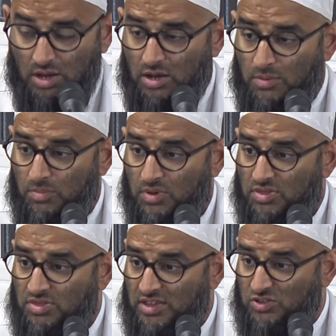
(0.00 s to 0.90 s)
But
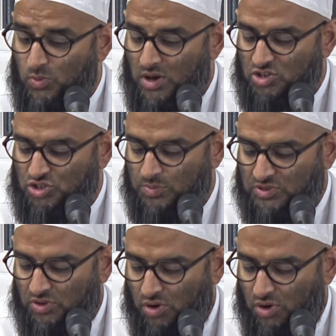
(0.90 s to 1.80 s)
this worship is
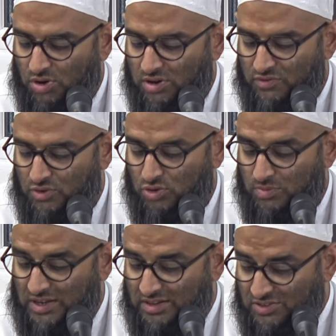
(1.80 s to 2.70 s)
an honor for you.
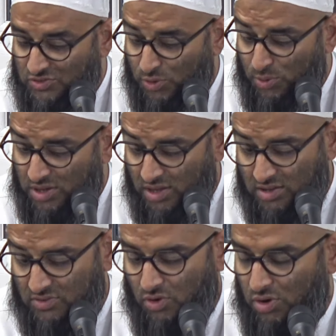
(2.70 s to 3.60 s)
Meaning this tawheed
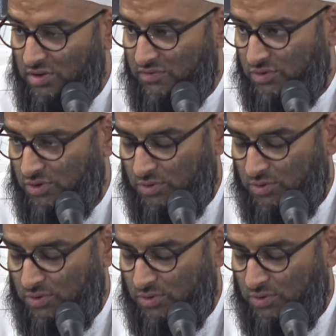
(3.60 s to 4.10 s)
is an honor for you.